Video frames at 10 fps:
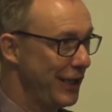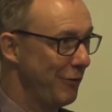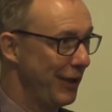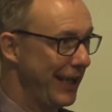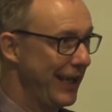
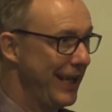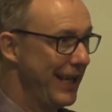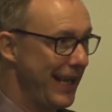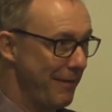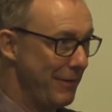Equally,
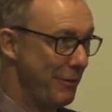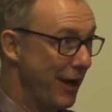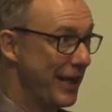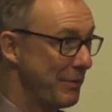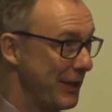it, you
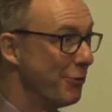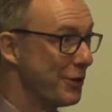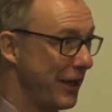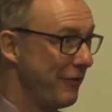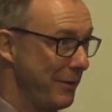might expect it
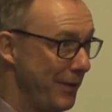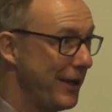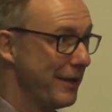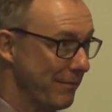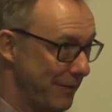also have a
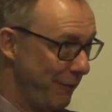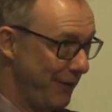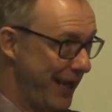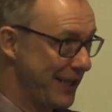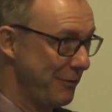demand
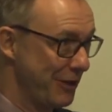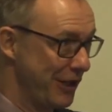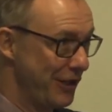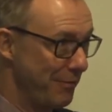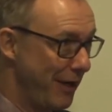effect, in which
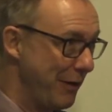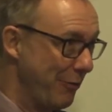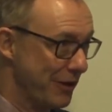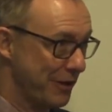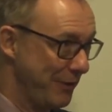case you might
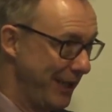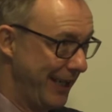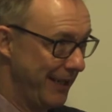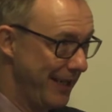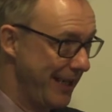want to
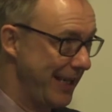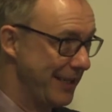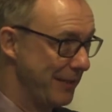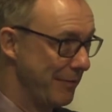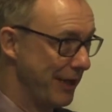be
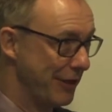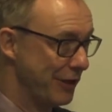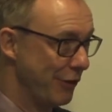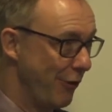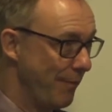easing
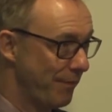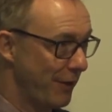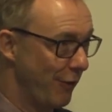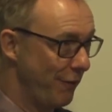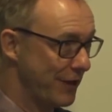monetary or,
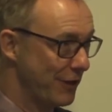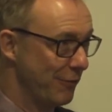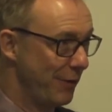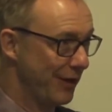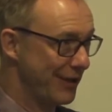or
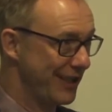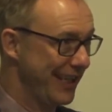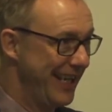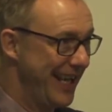fiscal policy.